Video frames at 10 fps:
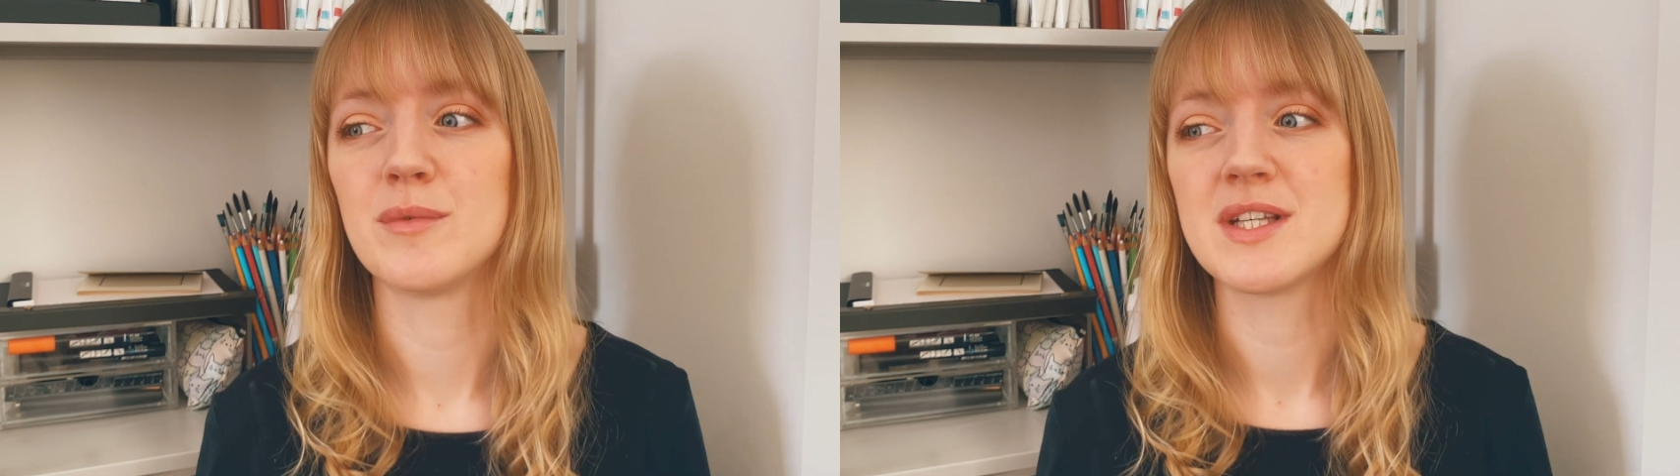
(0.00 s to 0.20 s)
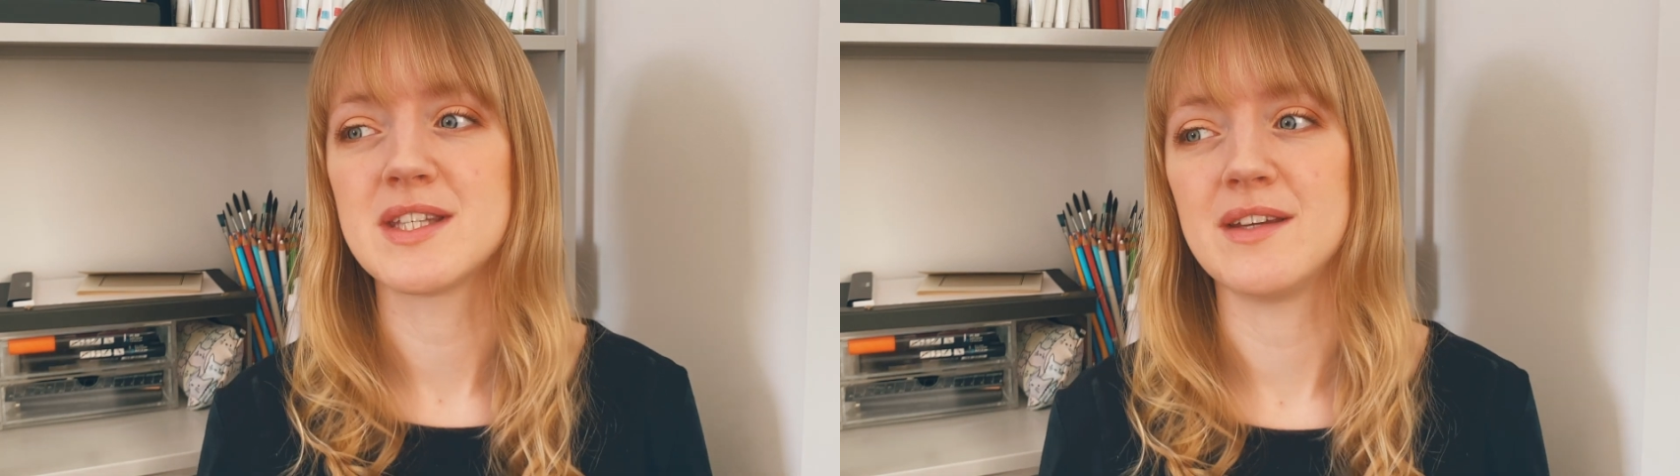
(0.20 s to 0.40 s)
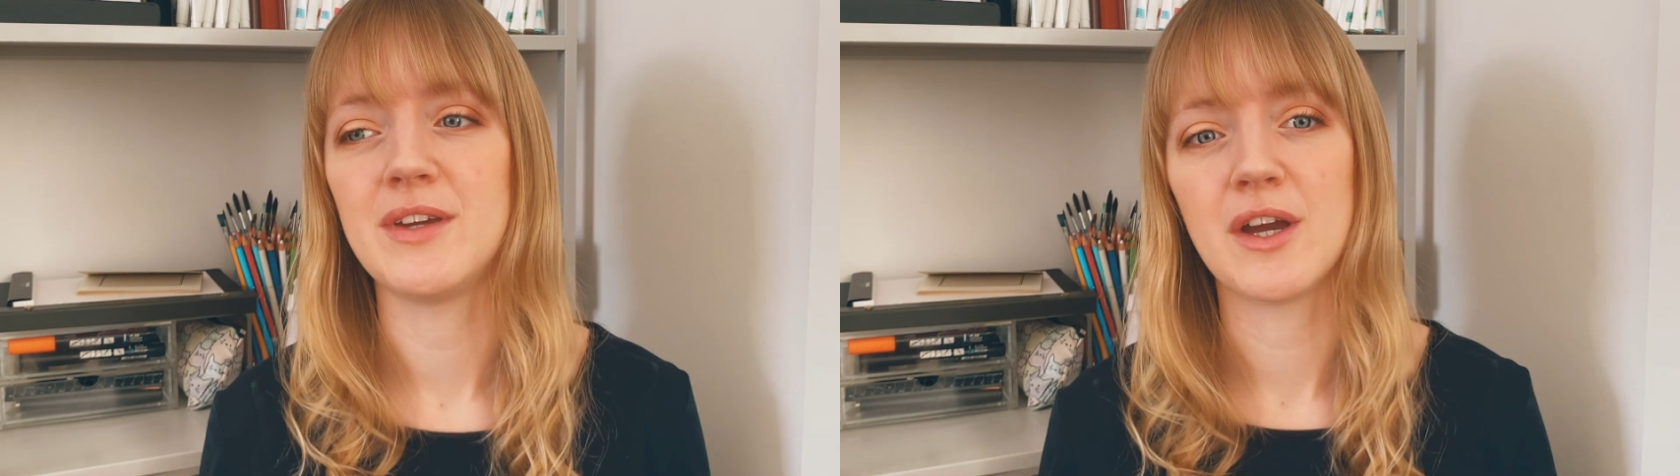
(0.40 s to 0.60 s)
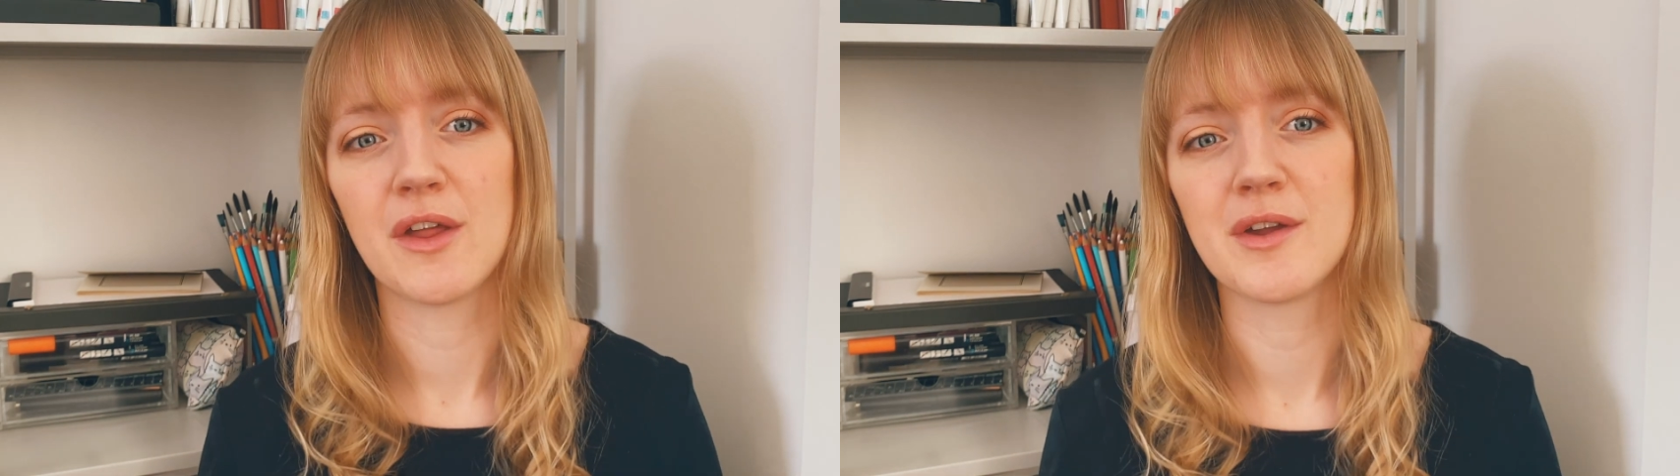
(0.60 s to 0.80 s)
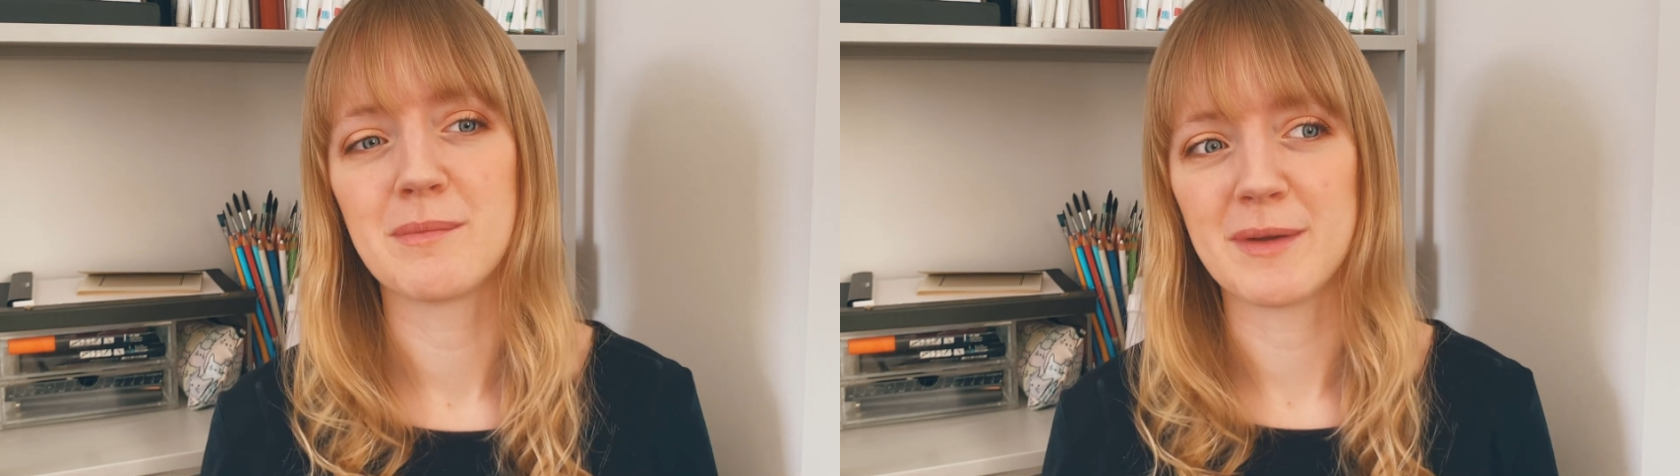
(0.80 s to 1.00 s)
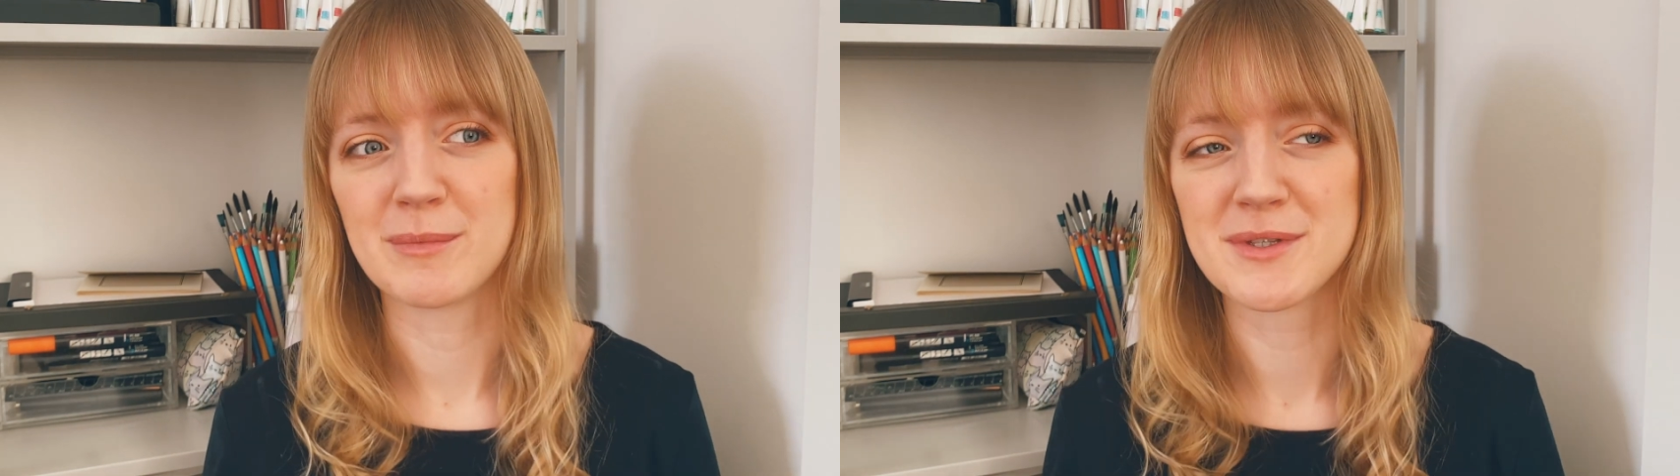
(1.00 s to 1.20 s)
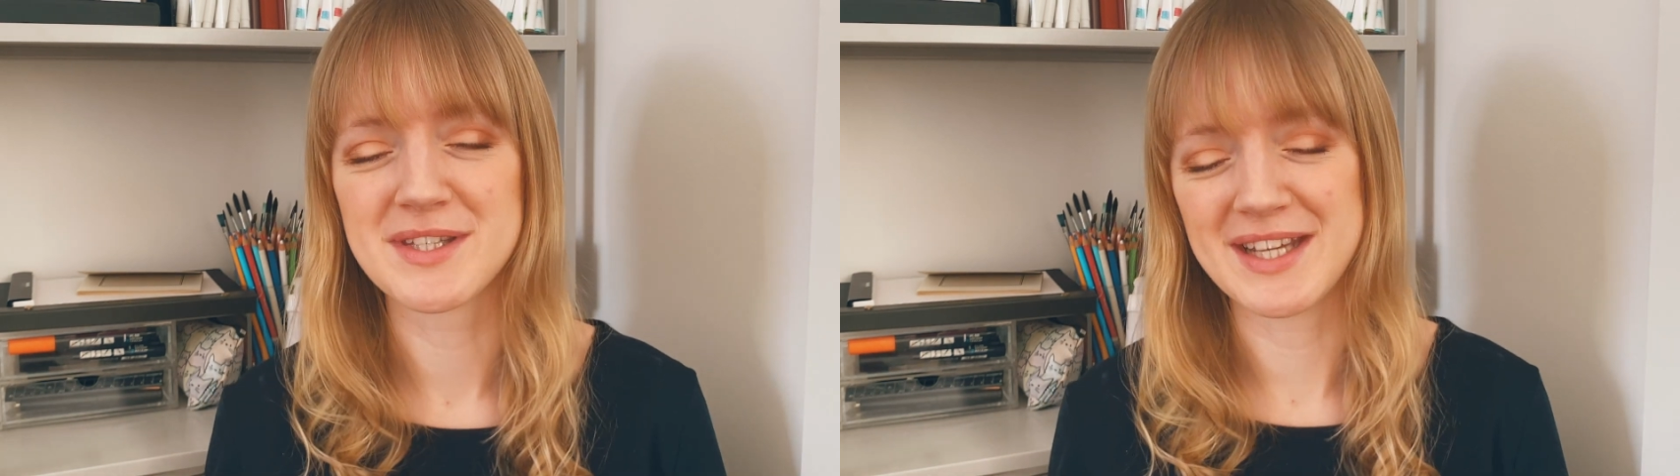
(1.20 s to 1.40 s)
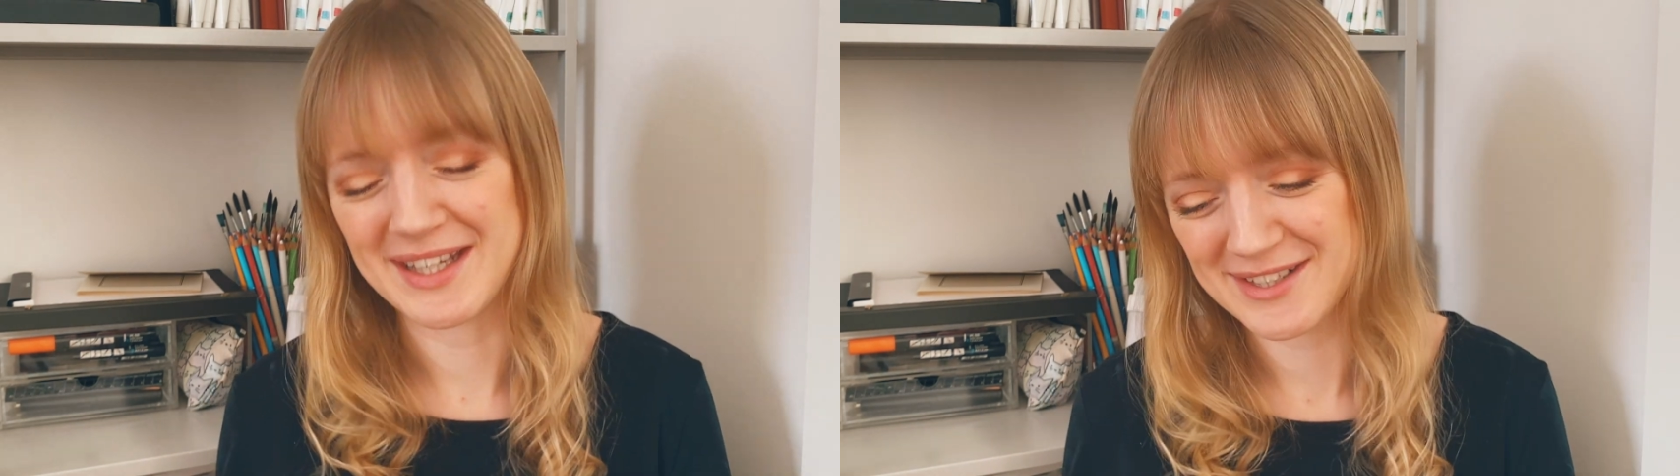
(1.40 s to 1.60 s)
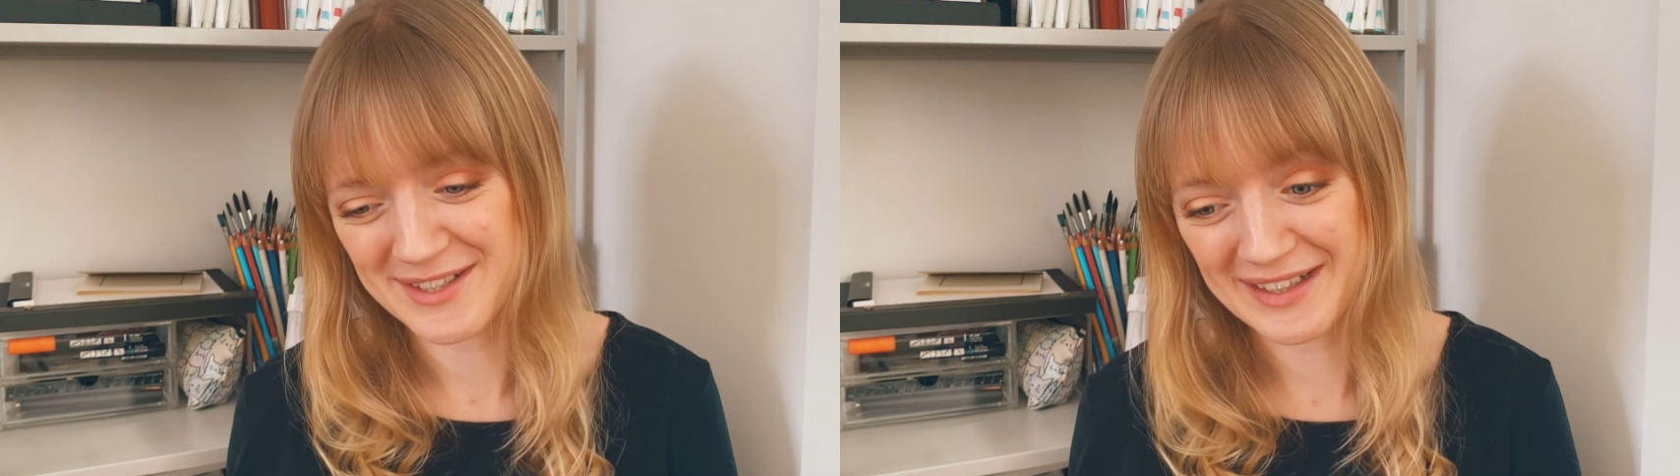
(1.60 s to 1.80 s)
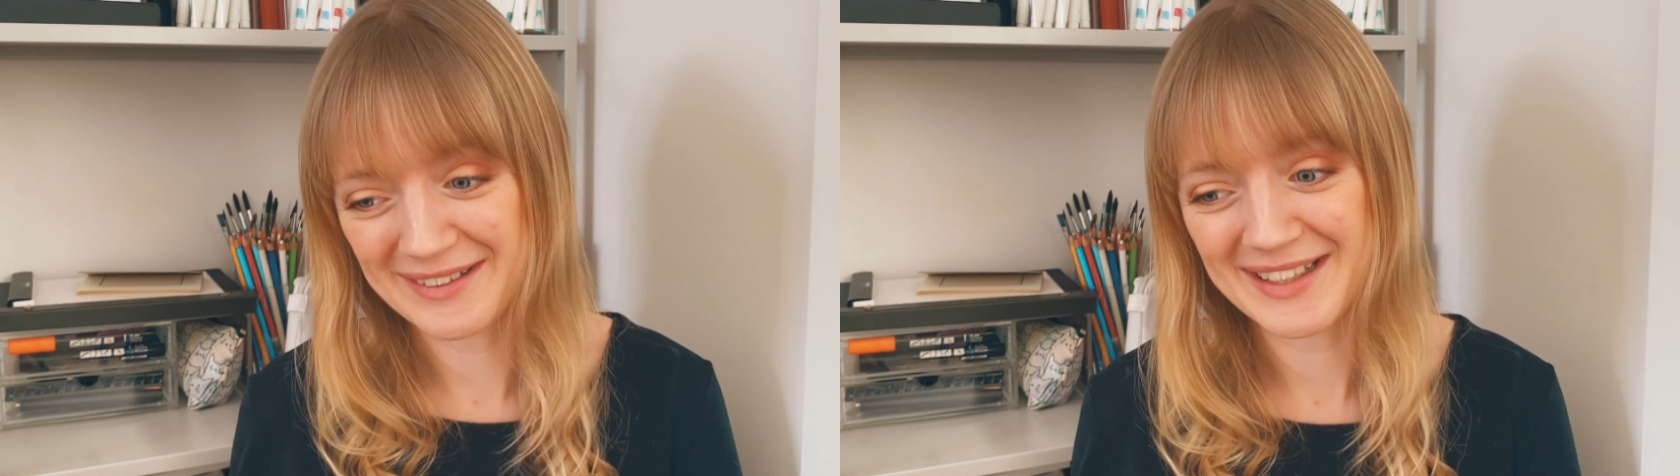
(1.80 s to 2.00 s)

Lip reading: receiving other people's stationery,